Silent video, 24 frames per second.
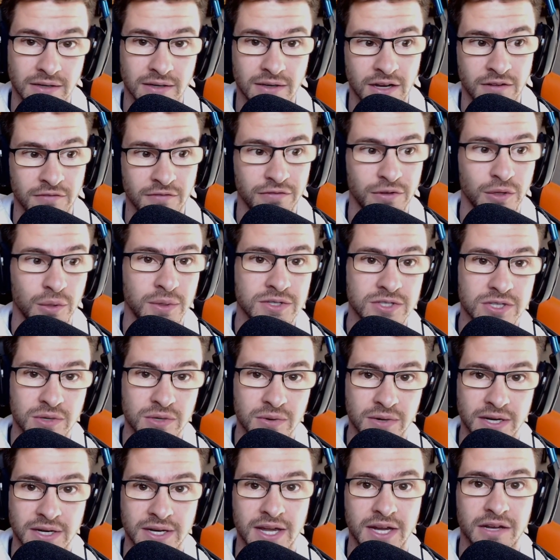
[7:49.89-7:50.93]
influence you
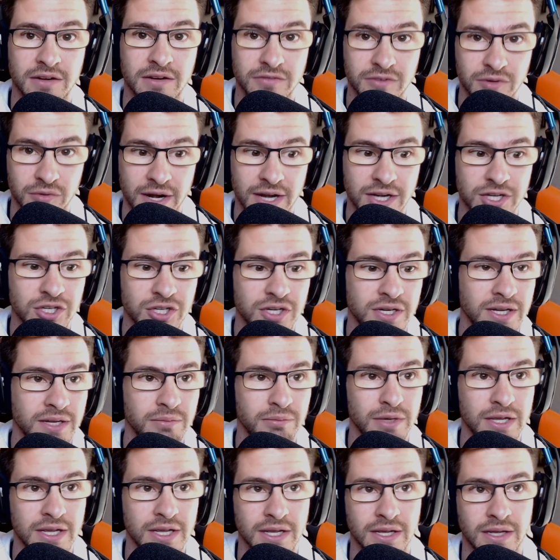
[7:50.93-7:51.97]
in a negative direction and
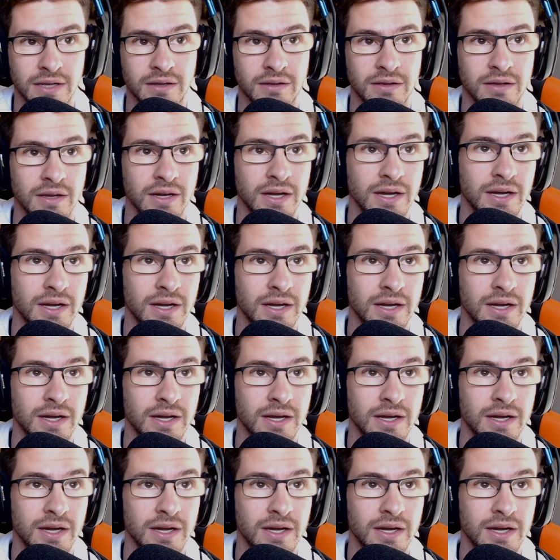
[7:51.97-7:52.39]
being